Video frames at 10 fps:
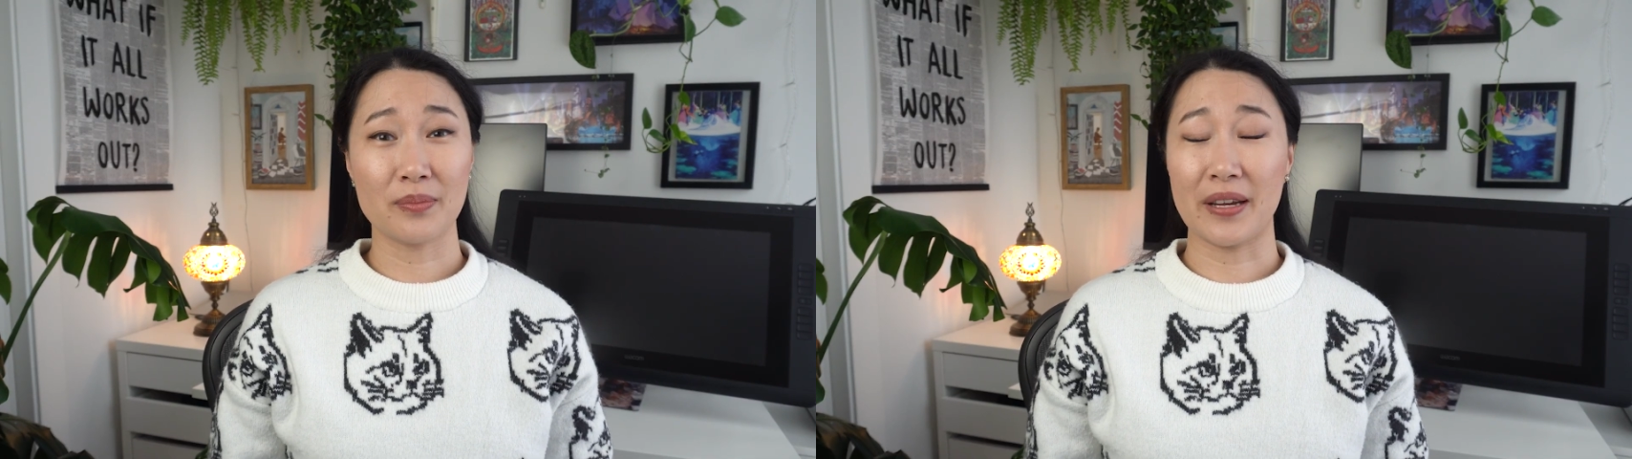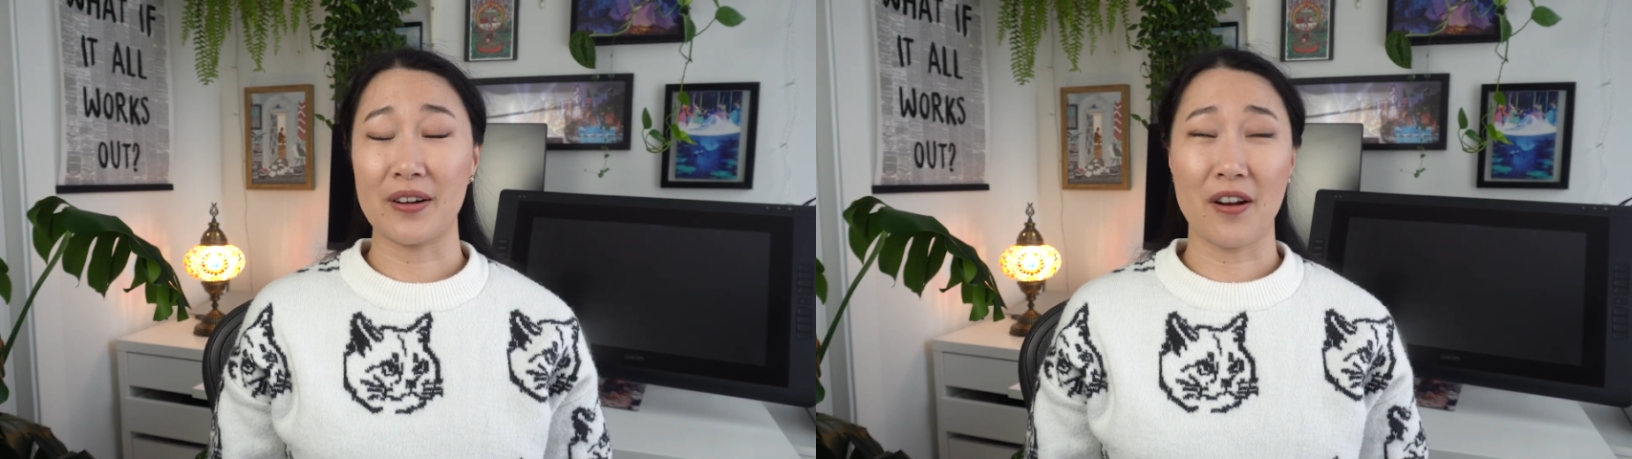
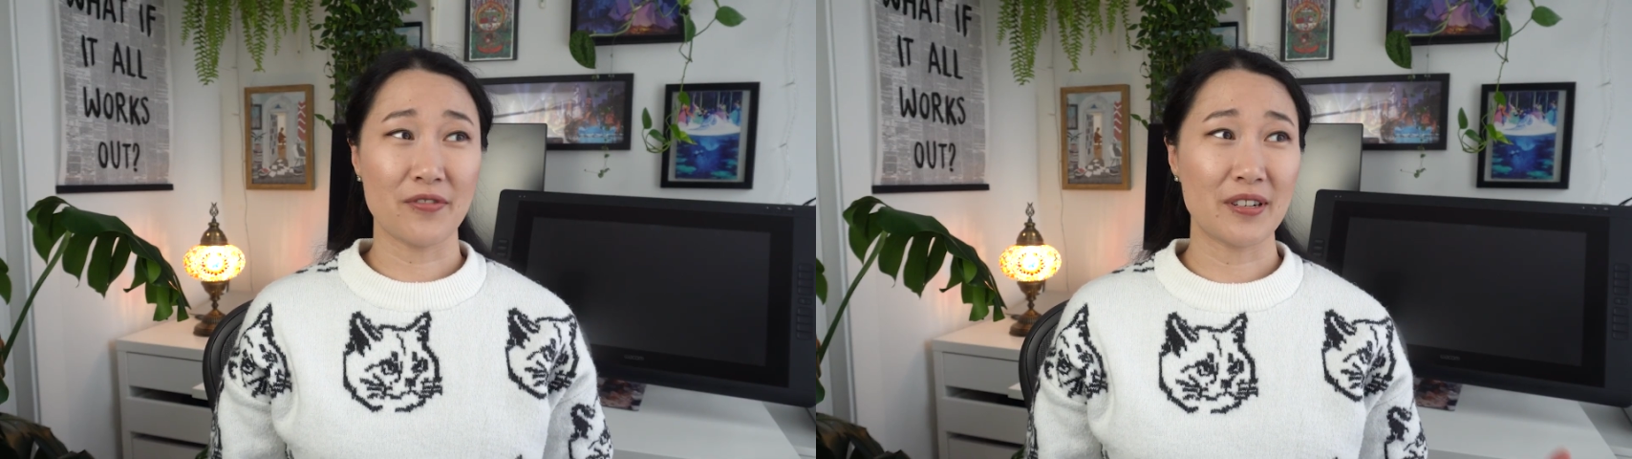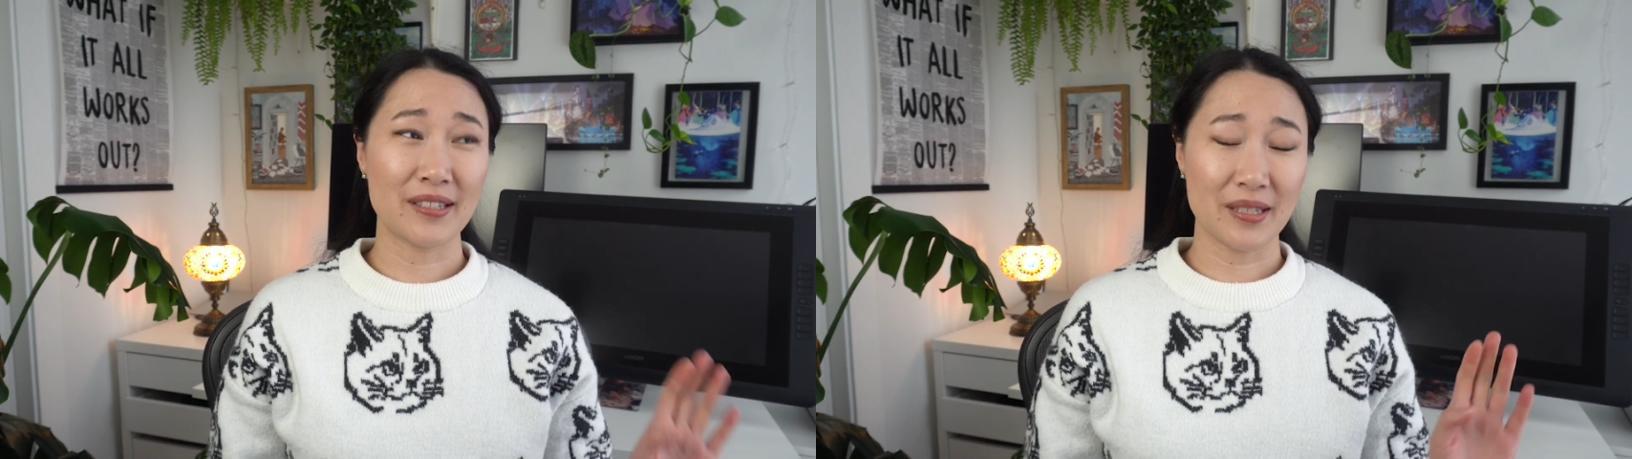my
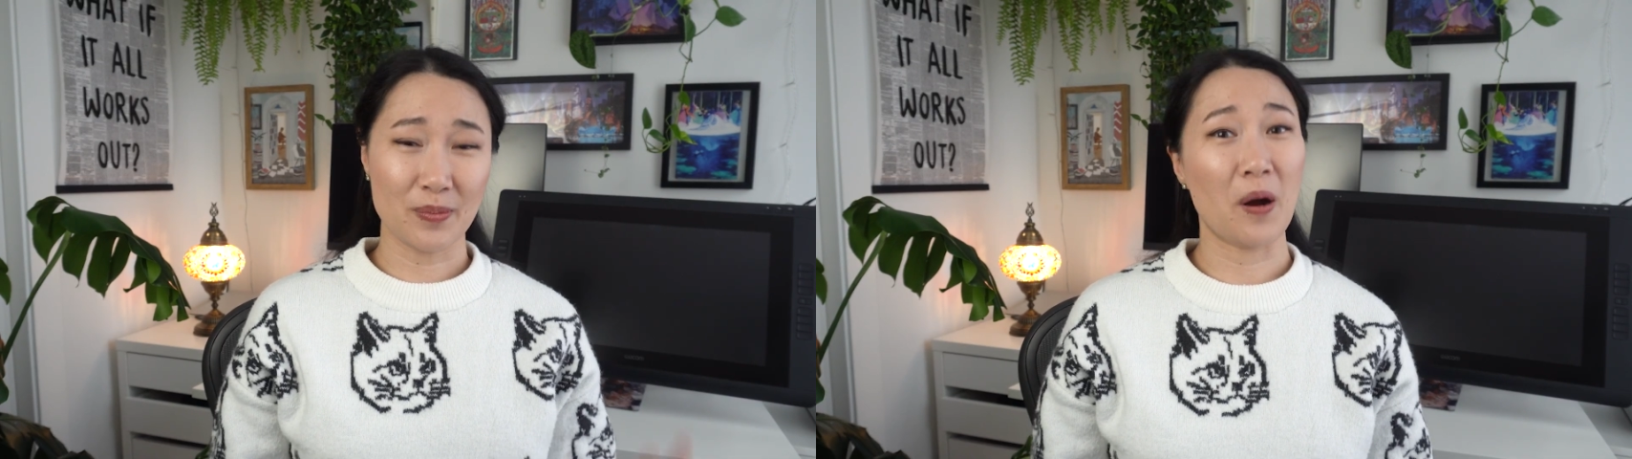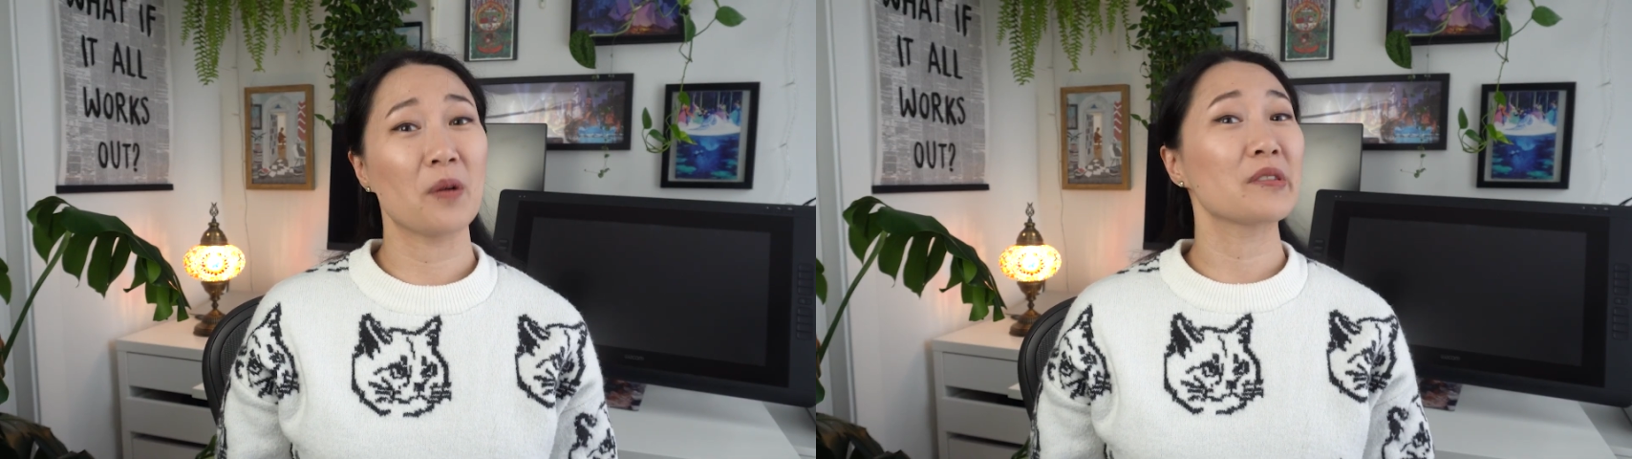confidence is
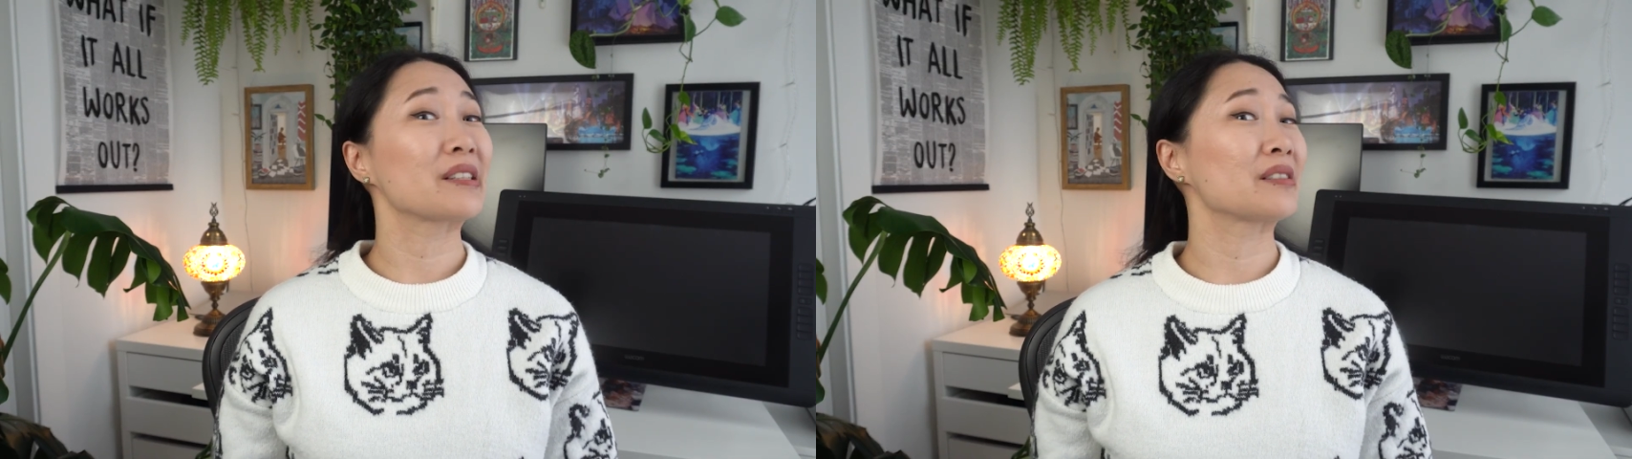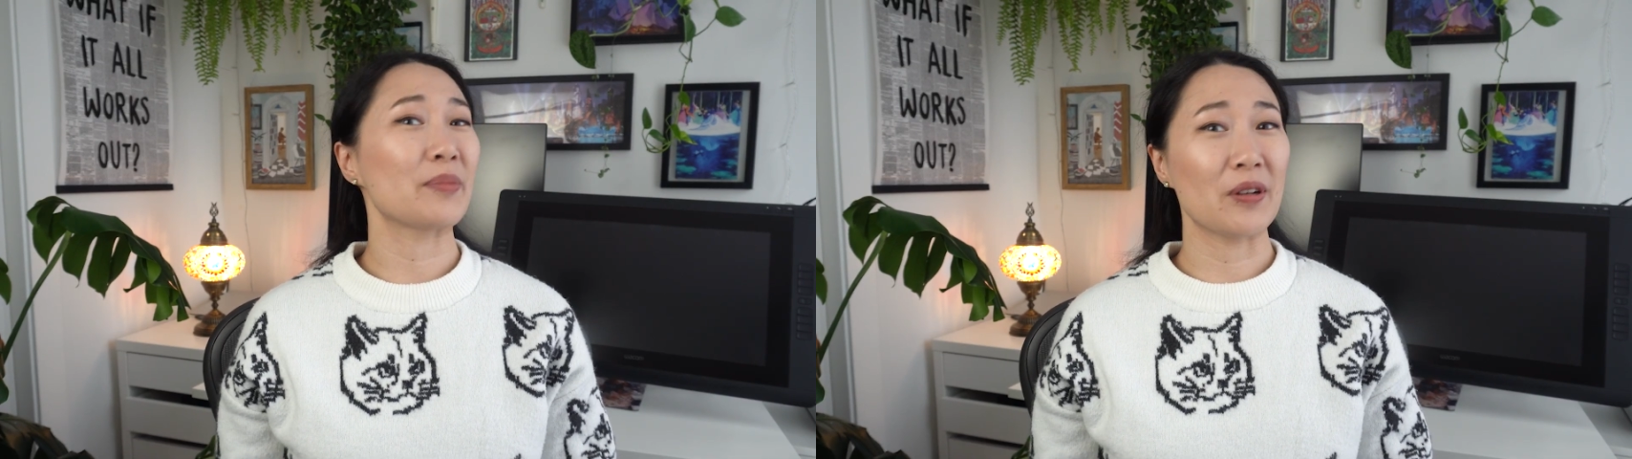probably
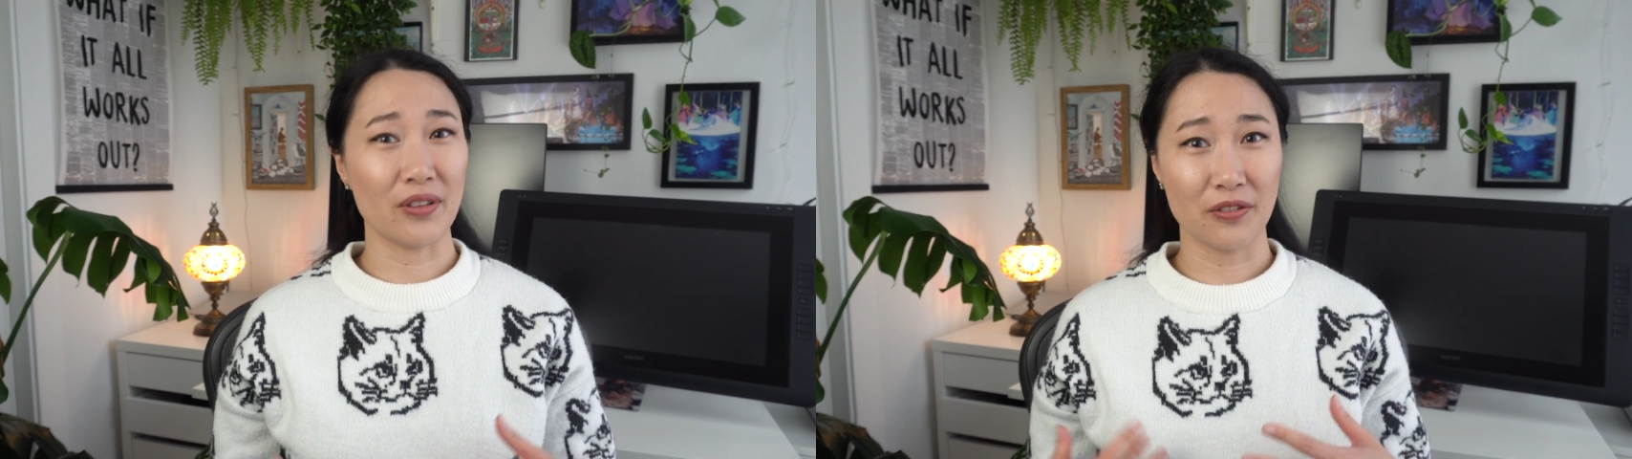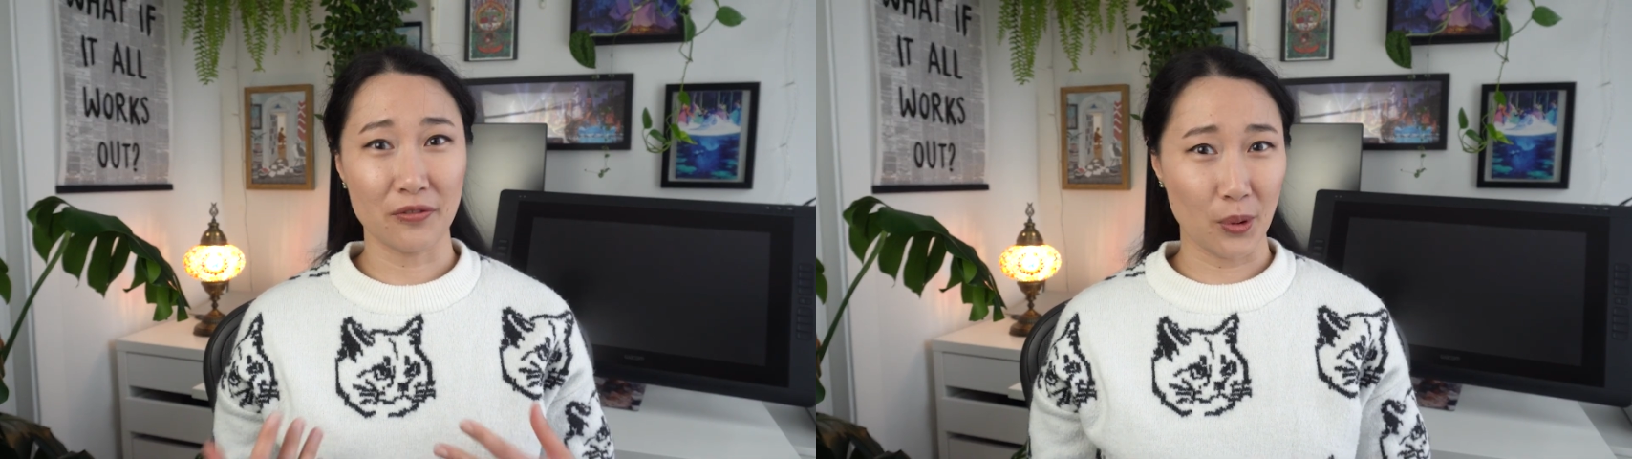gonna be
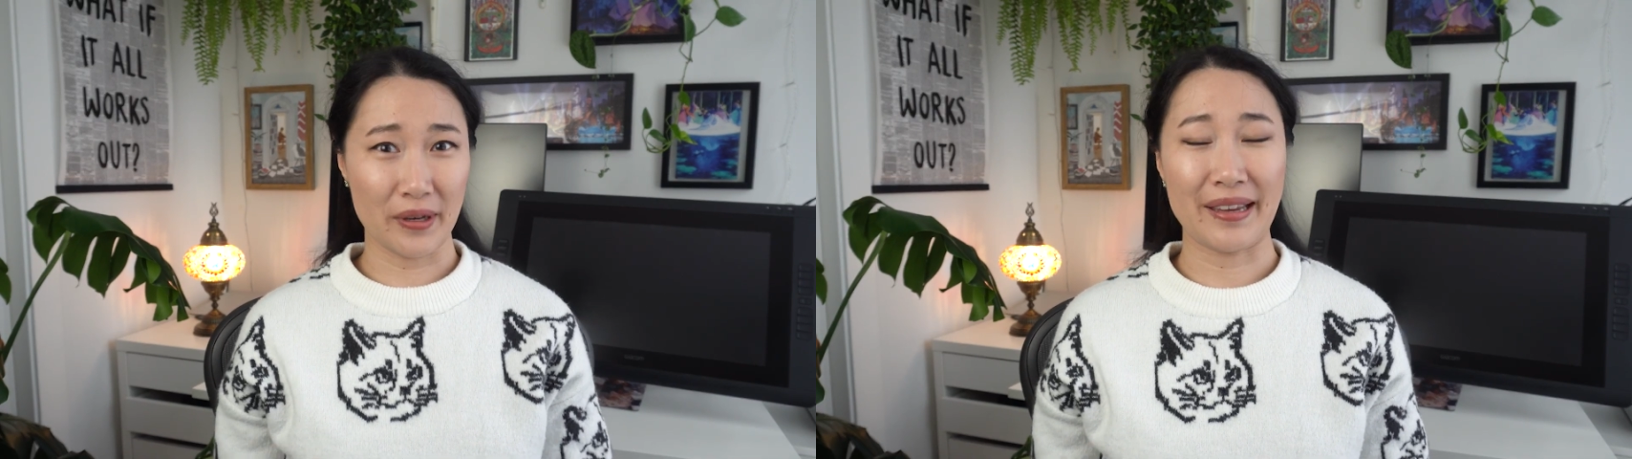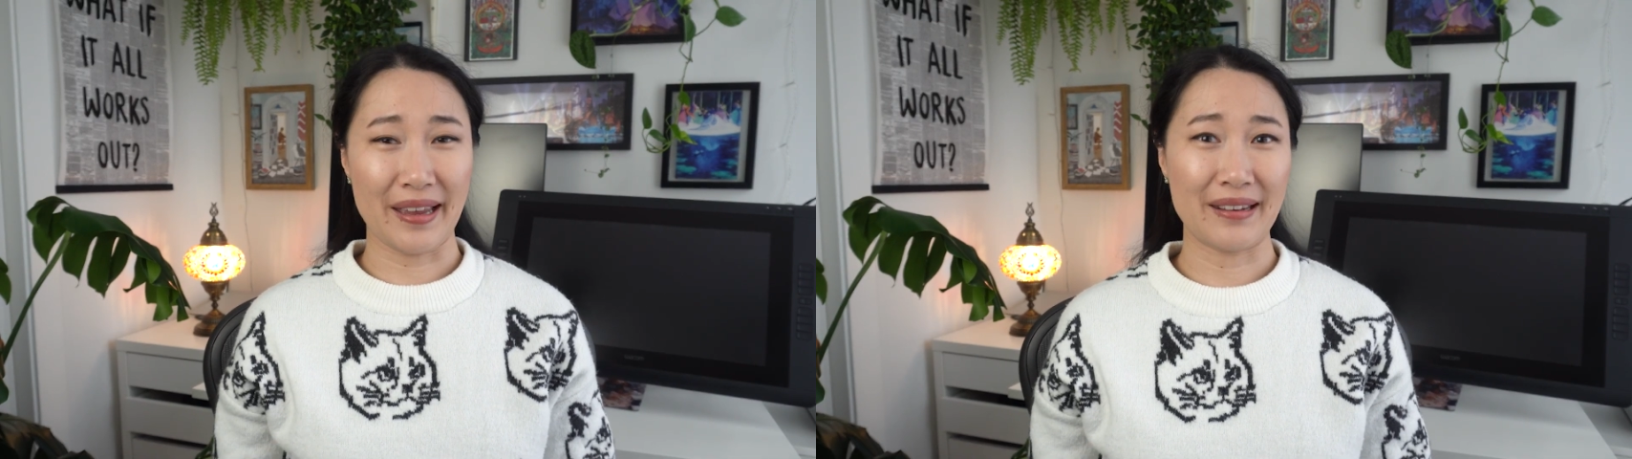on the floor
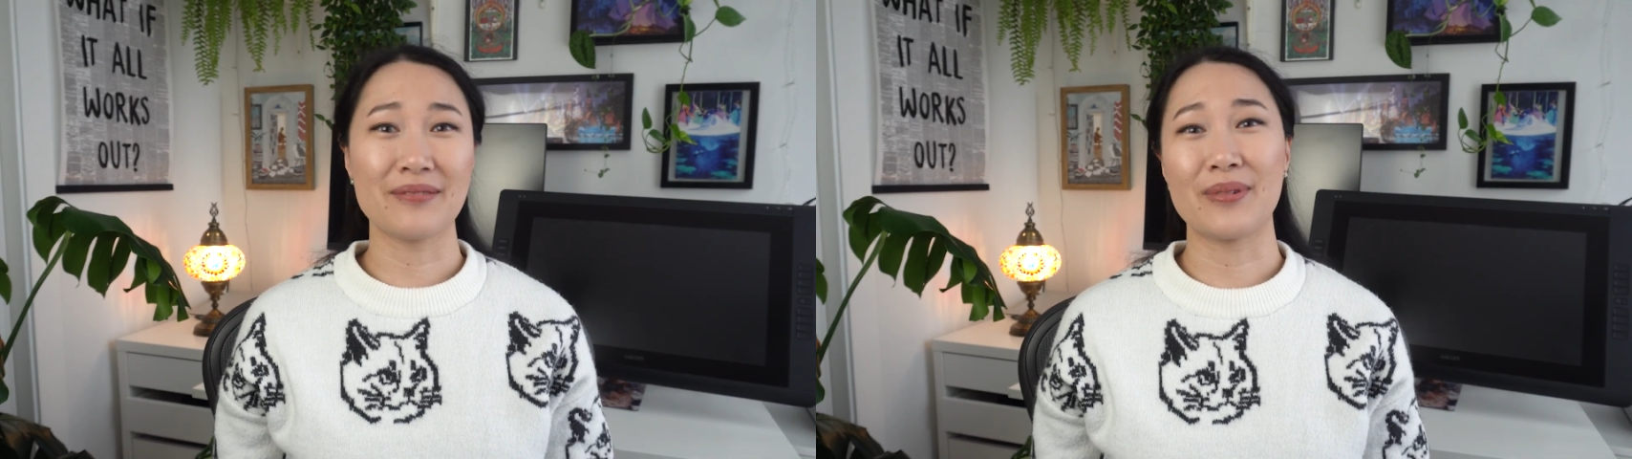again